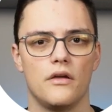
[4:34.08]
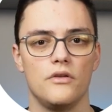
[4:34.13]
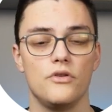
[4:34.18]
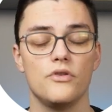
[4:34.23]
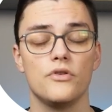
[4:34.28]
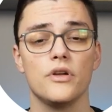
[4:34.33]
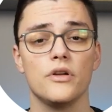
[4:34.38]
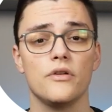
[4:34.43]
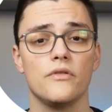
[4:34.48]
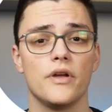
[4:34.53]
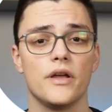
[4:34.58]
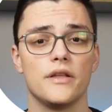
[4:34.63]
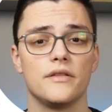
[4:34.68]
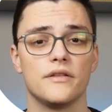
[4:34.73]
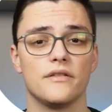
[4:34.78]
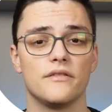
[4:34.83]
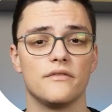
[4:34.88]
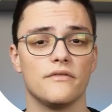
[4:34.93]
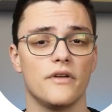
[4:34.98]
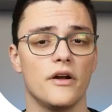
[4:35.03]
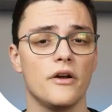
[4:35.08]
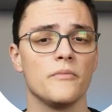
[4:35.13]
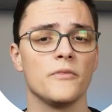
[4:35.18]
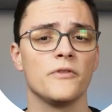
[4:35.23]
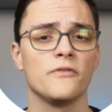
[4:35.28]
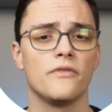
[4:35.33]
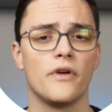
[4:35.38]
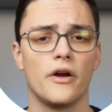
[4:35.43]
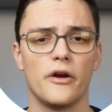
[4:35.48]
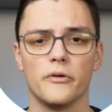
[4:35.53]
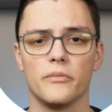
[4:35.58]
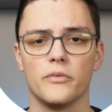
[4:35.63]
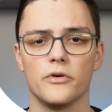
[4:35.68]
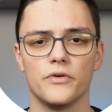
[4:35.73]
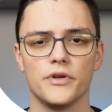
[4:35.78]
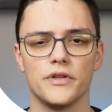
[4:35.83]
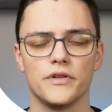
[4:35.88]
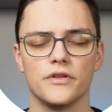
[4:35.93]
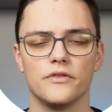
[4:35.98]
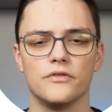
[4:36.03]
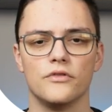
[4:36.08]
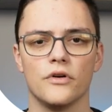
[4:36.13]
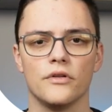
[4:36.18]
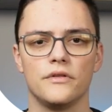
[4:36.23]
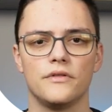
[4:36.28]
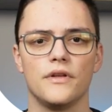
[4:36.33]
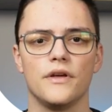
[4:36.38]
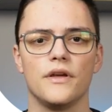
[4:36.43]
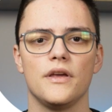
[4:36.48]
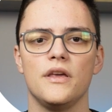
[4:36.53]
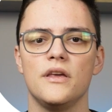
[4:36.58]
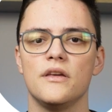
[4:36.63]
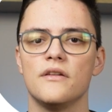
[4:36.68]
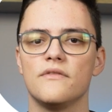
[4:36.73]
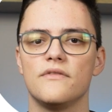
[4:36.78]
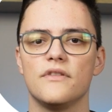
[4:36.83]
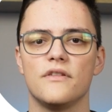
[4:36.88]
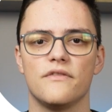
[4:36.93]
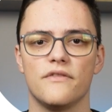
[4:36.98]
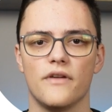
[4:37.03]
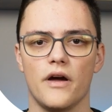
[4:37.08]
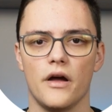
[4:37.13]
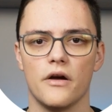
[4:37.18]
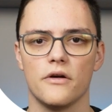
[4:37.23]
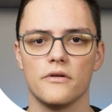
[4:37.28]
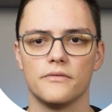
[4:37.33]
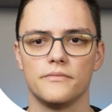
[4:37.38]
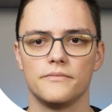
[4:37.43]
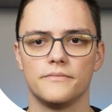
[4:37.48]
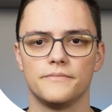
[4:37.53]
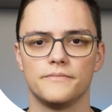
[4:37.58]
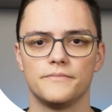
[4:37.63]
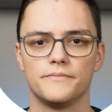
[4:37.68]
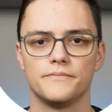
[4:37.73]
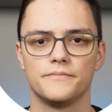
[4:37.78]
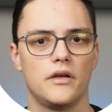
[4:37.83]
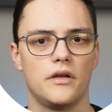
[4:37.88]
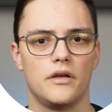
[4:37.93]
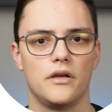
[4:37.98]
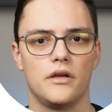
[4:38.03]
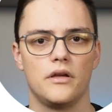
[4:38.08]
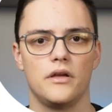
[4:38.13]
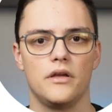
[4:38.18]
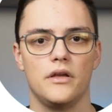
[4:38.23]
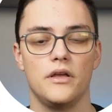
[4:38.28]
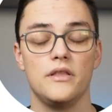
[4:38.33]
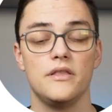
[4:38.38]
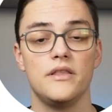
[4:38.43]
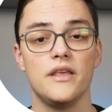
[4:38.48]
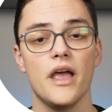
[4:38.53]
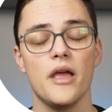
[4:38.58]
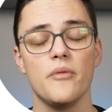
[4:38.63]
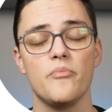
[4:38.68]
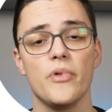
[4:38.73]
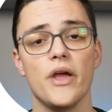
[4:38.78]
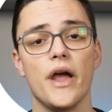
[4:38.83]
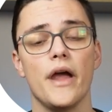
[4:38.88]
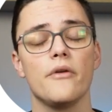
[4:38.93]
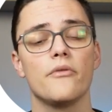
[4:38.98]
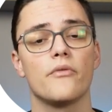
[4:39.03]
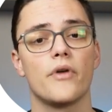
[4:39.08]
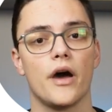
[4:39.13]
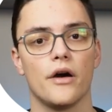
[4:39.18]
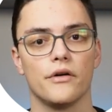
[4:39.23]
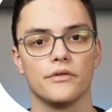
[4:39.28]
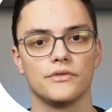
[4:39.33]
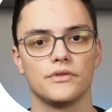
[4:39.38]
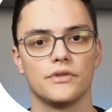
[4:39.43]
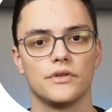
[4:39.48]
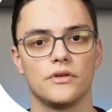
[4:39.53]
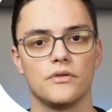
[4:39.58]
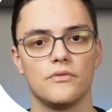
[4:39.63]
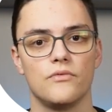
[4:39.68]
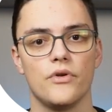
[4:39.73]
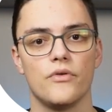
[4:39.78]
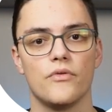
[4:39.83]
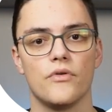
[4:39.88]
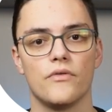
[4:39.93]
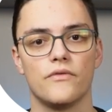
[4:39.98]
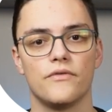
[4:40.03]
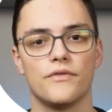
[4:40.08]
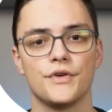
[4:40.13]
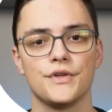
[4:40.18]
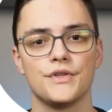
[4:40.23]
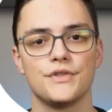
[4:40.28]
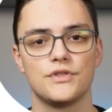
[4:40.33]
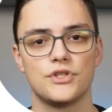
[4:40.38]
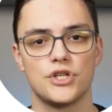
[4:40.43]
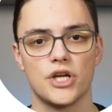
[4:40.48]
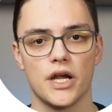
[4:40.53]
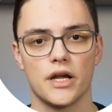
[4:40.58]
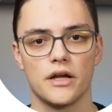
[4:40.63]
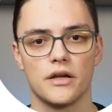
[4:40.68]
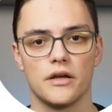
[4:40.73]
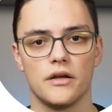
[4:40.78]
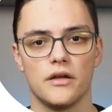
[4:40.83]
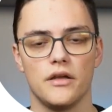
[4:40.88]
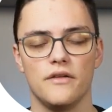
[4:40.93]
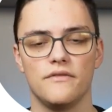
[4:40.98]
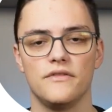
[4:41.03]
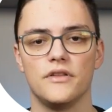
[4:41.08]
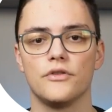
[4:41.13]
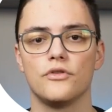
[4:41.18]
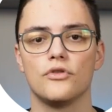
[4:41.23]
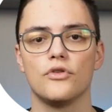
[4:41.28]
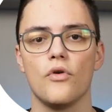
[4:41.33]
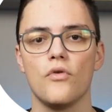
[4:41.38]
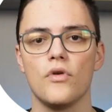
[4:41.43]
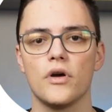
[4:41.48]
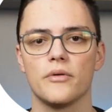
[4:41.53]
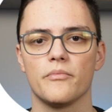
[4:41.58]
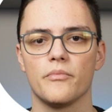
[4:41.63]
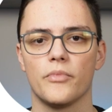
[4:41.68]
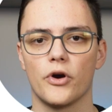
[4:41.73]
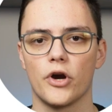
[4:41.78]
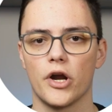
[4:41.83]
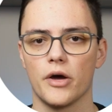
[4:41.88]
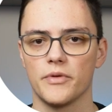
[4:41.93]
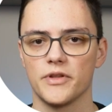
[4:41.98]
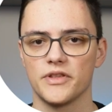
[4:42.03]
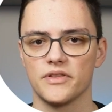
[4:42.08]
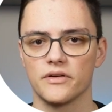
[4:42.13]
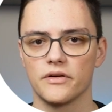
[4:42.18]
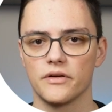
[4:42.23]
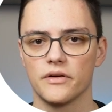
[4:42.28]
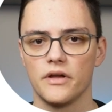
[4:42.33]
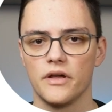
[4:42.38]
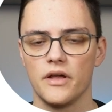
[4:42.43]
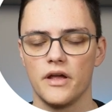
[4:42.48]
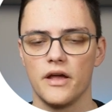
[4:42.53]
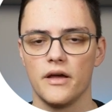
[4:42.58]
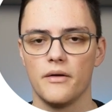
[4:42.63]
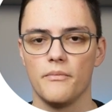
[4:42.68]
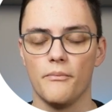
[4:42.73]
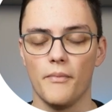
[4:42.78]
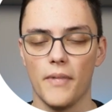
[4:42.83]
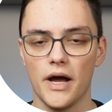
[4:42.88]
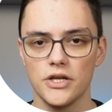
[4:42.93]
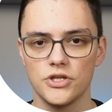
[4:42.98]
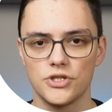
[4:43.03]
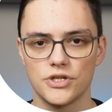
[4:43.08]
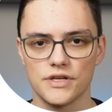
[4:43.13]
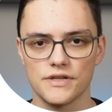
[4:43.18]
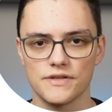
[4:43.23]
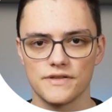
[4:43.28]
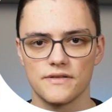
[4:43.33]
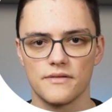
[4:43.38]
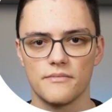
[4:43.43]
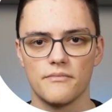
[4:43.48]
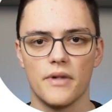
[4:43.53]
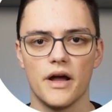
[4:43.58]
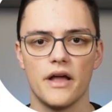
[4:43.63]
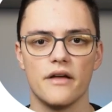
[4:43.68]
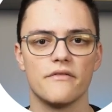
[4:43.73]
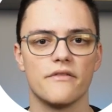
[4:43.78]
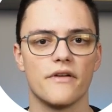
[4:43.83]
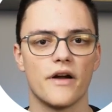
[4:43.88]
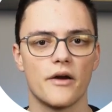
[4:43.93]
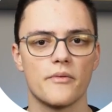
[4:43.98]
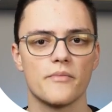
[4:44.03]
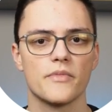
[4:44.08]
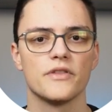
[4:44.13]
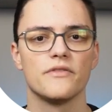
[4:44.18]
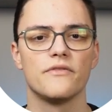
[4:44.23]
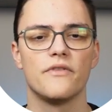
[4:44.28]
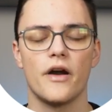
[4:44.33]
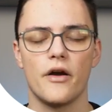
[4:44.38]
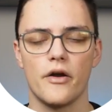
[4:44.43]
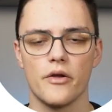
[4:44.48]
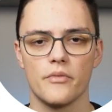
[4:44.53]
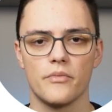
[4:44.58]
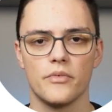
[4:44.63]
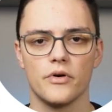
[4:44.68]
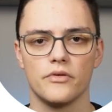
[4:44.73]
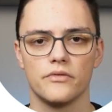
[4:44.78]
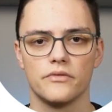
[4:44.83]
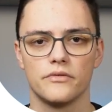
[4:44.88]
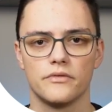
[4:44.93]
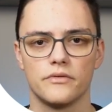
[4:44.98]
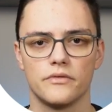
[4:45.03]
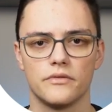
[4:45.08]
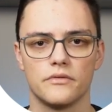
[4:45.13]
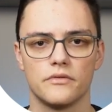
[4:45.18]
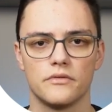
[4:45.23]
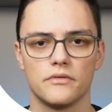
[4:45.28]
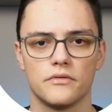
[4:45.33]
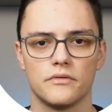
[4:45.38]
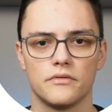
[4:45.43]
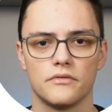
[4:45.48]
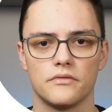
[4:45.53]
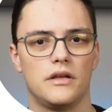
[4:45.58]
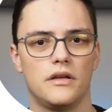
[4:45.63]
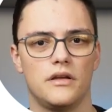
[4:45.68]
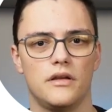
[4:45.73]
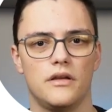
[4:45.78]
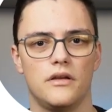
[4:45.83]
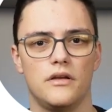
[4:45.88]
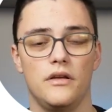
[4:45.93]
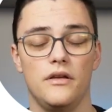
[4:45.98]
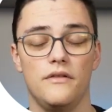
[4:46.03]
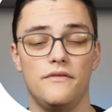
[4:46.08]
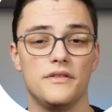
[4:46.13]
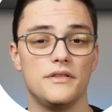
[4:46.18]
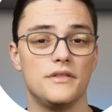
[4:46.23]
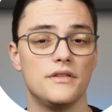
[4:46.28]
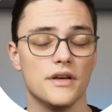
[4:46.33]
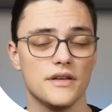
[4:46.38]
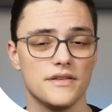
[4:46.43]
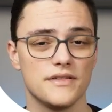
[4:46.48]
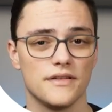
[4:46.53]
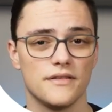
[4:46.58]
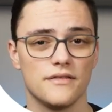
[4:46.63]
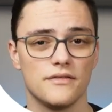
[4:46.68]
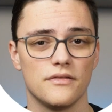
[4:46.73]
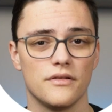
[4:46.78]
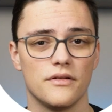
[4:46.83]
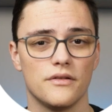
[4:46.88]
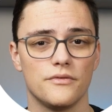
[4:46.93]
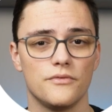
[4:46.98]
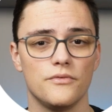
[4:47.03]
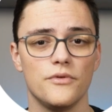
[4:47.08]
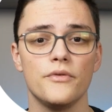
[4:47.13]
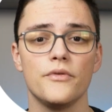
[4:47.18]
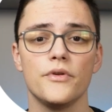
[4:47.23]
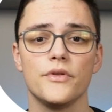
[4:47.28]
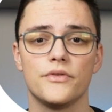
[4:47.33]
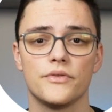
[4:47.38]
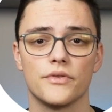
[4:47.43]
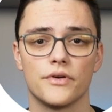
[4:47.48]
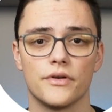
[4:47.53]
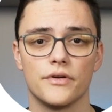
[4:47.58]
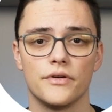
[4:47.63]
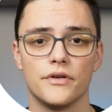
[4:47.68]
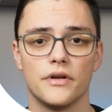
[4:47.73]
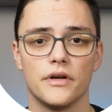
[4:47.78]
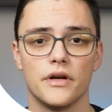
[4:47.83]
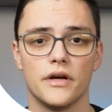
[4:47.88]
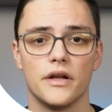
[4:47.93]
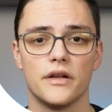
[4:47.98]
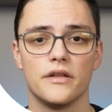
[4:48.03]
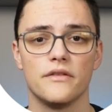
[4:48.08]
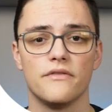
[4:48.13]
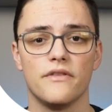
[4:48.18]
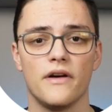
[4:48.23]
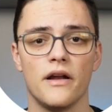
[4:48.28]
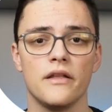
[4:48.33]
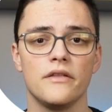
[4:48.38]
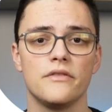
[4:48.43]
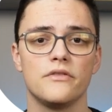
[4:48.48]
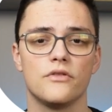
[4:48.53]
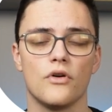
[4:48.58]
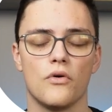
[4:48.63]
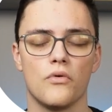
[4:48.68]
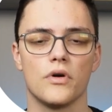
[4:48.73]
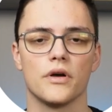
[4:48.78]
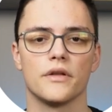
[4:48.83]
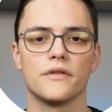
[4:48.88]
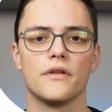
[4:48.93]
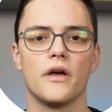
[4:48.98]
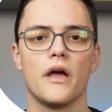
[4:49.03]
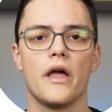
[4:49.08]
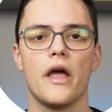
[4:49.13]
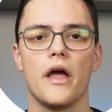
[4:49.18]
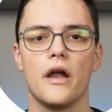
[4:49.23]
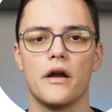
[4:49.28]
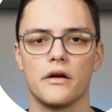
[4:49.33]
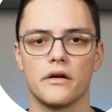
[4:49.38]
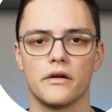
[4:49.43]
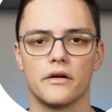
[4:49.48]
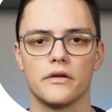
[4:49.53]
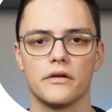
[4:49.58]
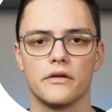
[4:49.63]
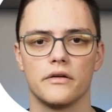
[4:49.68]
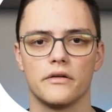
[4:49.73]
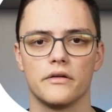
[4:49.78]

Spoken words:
You can create an environment variable in a .env file. In the API route, we will first check if the token parameter matches my environment variable. If it doesn't, we return an invalid token error.